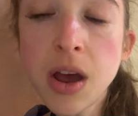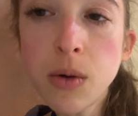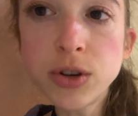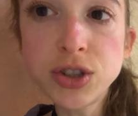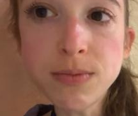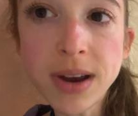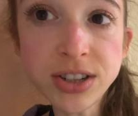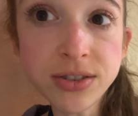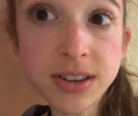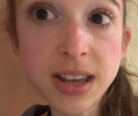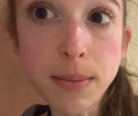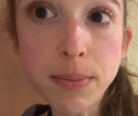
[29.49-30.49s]
which measure
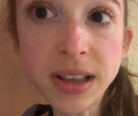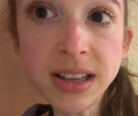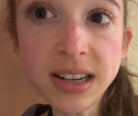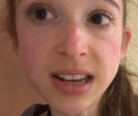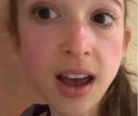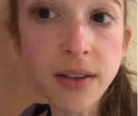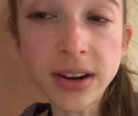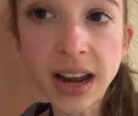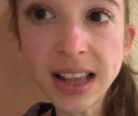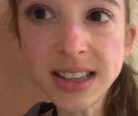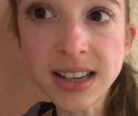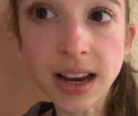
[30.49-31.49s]
the ability of an
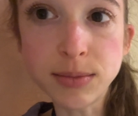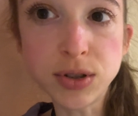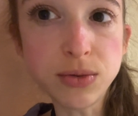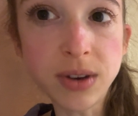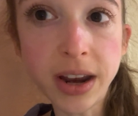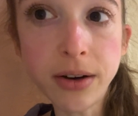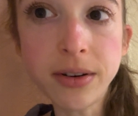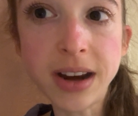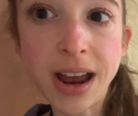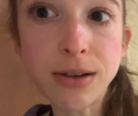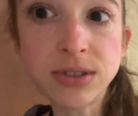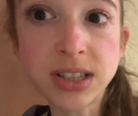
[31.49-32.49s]
enzyme to carry
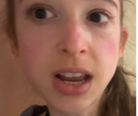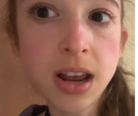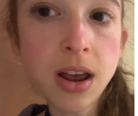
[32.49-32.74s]
out